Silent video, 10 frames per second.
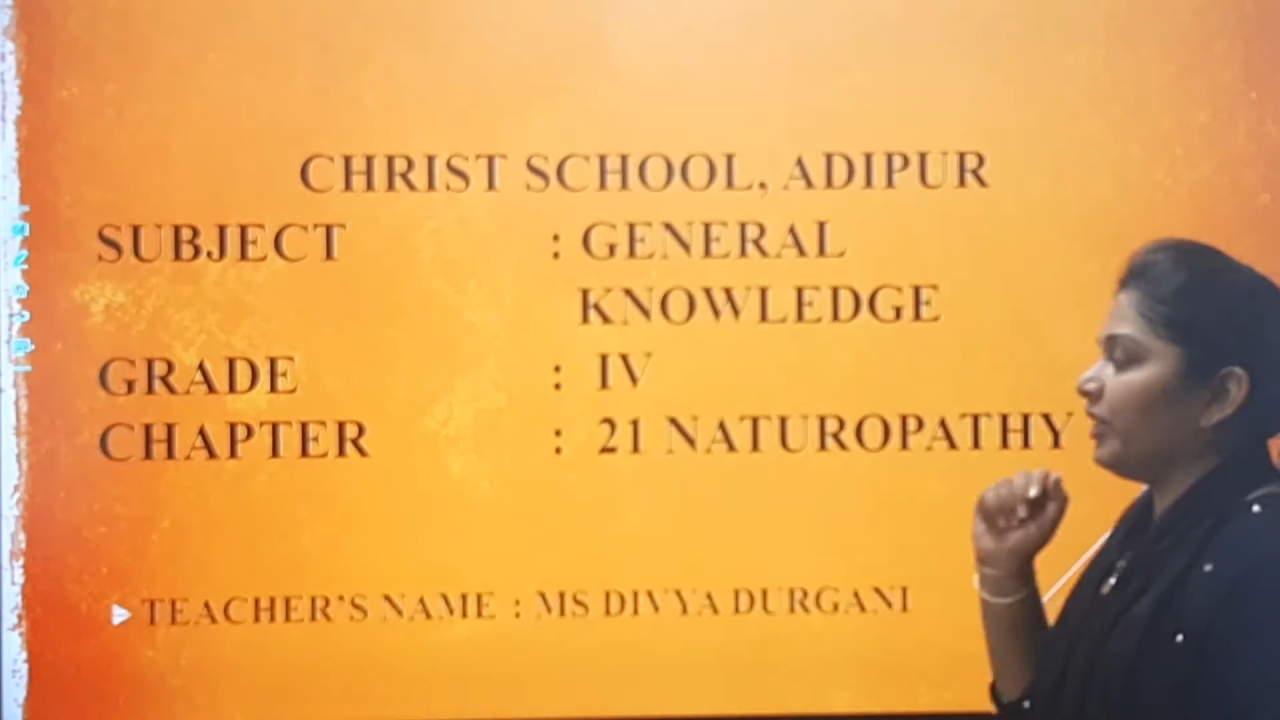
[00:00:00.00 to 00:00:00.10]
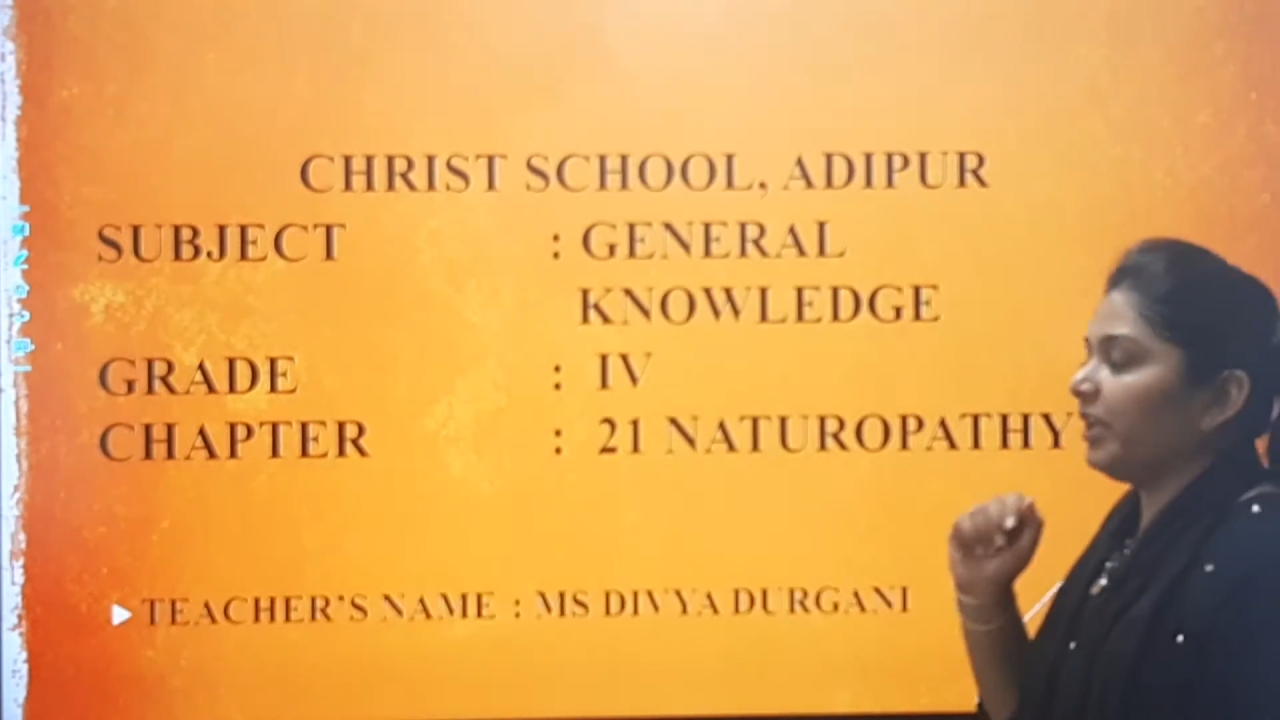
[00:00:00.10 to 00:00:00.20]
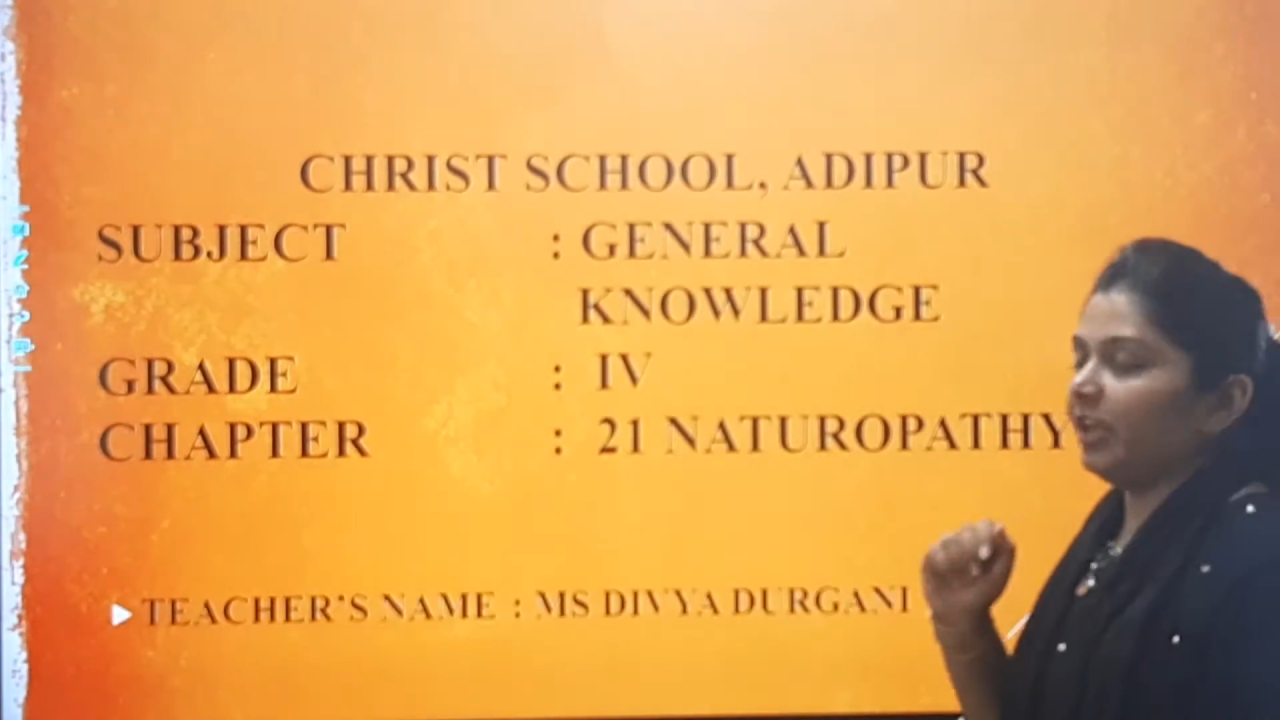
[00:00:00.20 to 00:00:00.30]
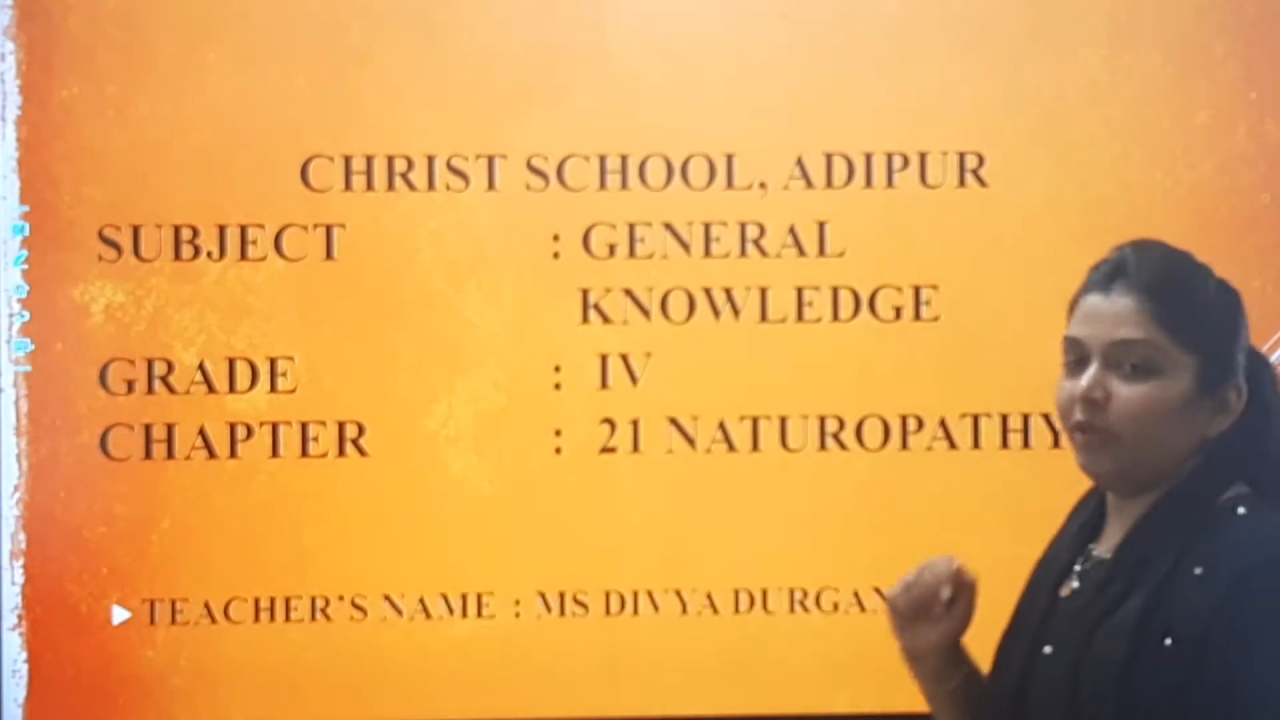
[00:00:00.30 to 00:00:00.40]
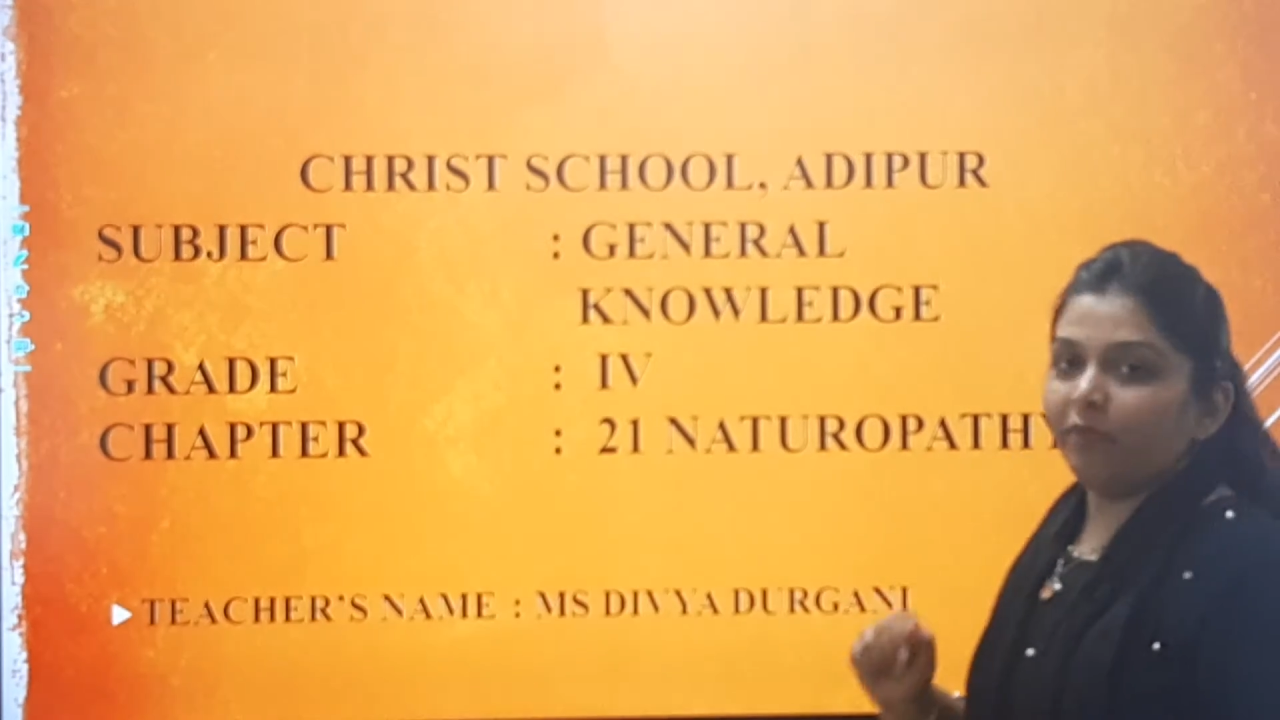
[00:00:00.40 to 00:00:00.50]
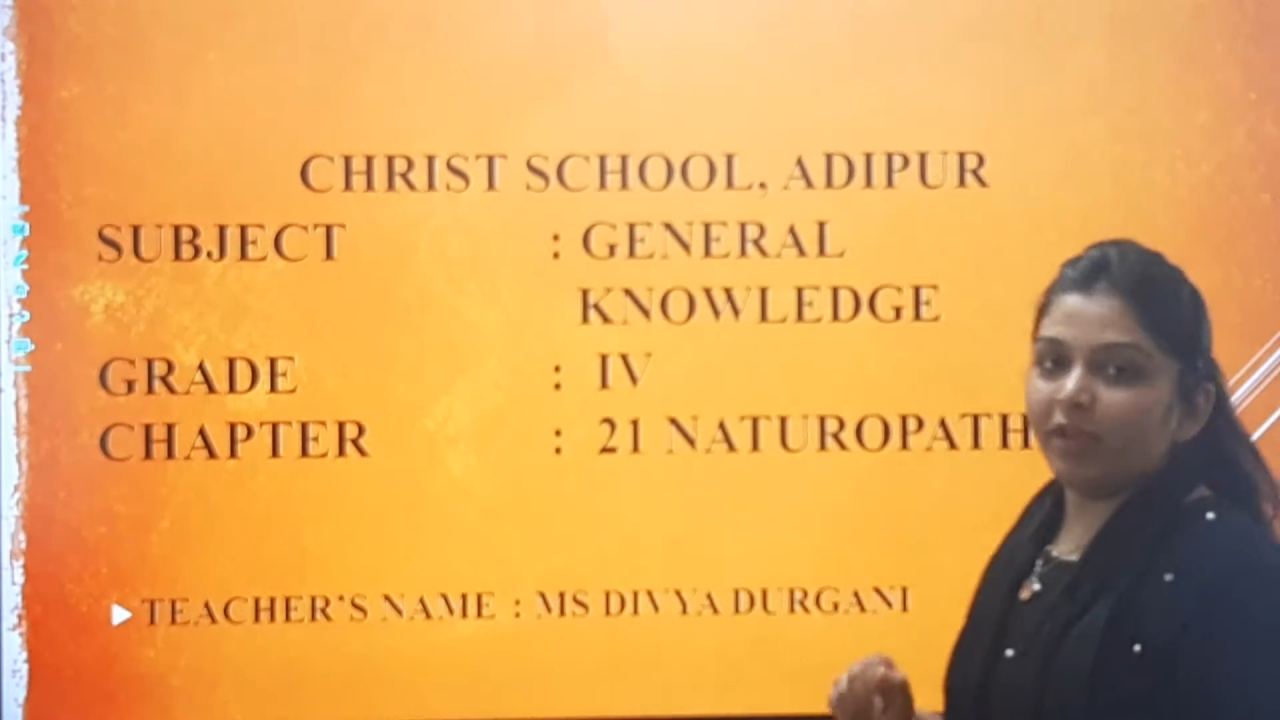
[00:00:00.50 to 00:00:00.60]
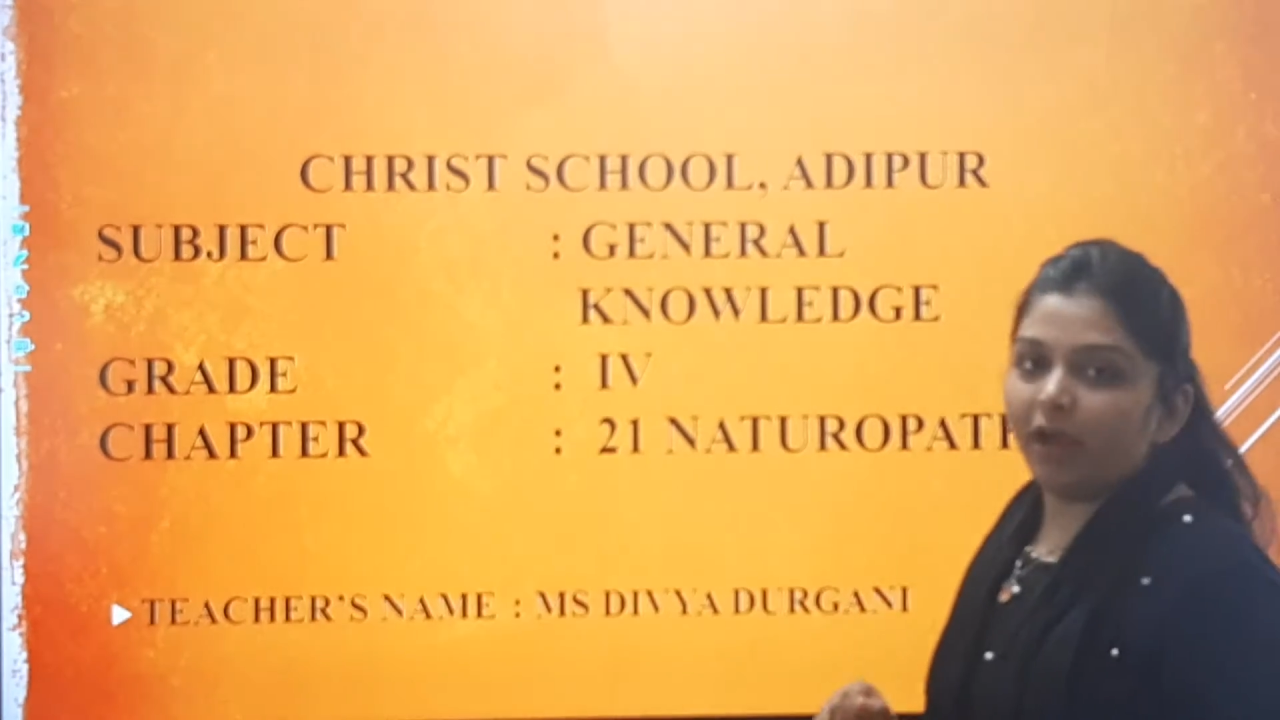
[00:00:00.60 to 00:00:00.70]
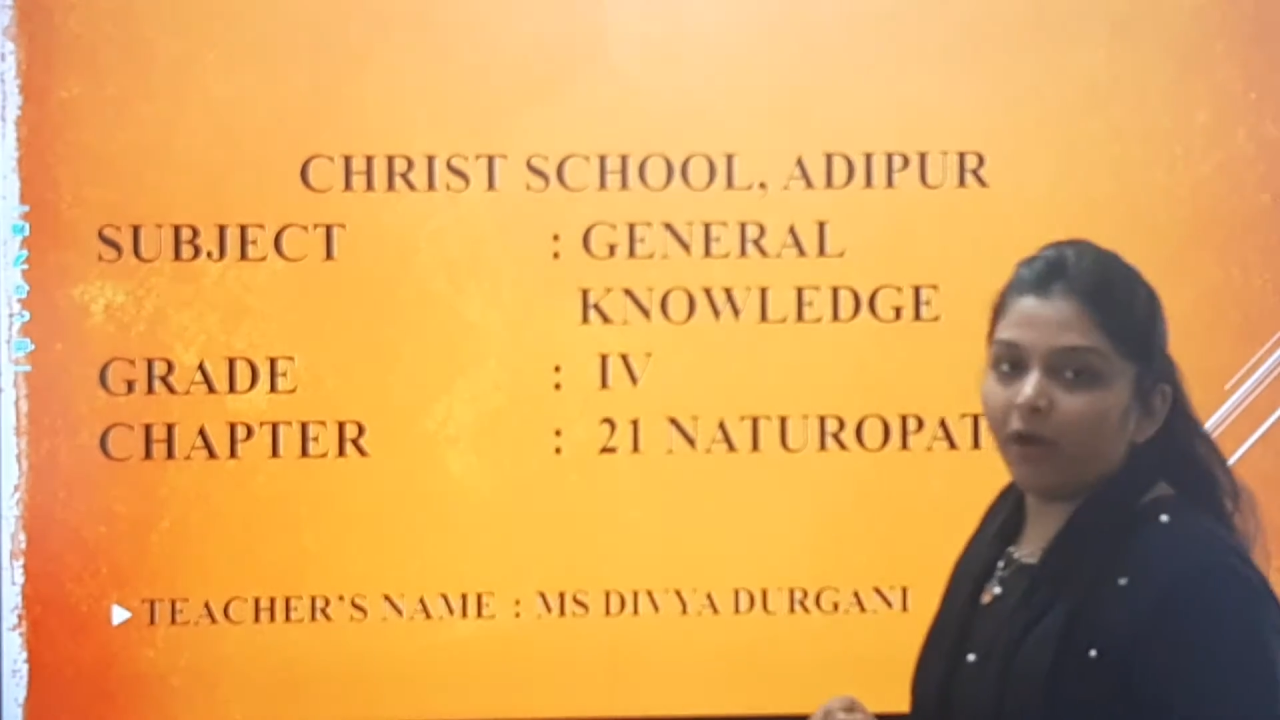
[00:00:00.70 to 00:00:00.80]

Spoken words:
GK we